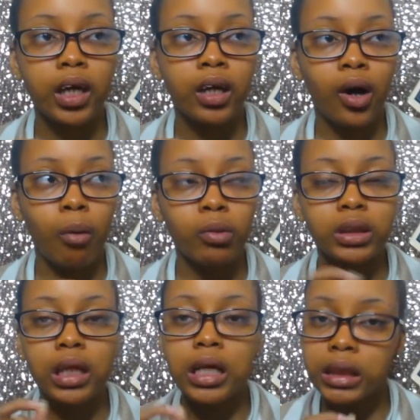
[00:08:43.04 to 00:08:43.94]
in
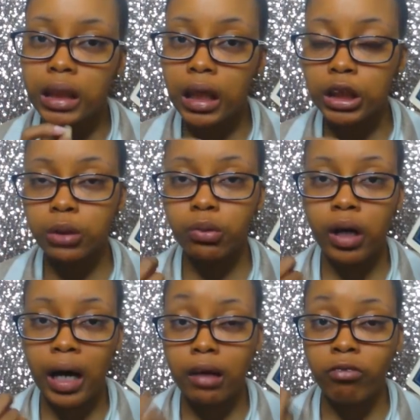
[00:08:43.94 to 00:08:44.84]
almost an intellectual
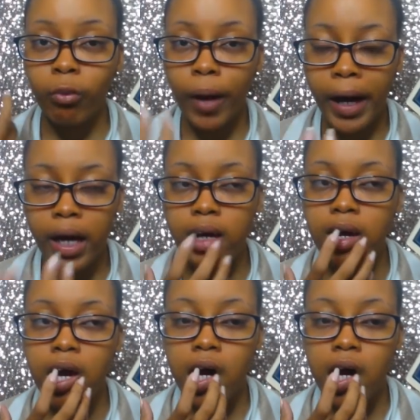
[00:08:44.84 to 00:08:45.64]
kind of way,